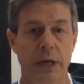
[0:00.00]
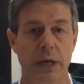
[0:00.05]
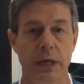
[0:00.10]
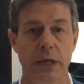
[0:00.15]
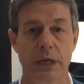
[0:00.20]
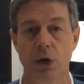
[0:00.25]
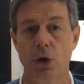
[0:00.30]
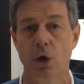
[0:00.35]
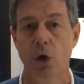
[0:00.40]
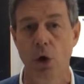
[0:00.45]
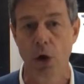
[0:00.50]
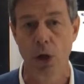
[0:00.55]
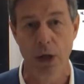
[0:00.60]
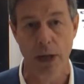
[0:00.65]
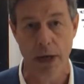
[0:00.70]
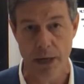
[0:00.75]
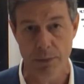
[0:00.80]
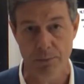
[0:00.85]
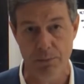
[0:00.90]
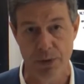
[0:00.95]
in an all
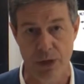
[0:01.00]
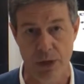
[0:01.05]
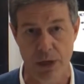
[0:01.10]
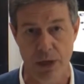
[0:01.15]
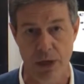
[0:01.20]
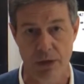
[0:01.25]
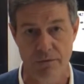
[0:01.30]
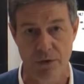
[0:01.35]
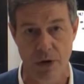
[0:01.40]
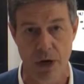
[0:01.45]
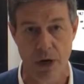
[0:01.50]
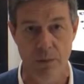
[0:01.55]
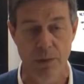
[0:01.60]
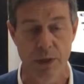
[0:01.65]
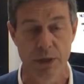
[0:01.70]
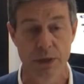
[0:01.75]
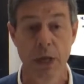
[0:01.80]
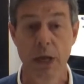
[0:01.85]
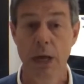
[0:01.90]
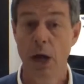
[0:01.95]
IP
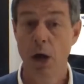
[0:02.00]
environment.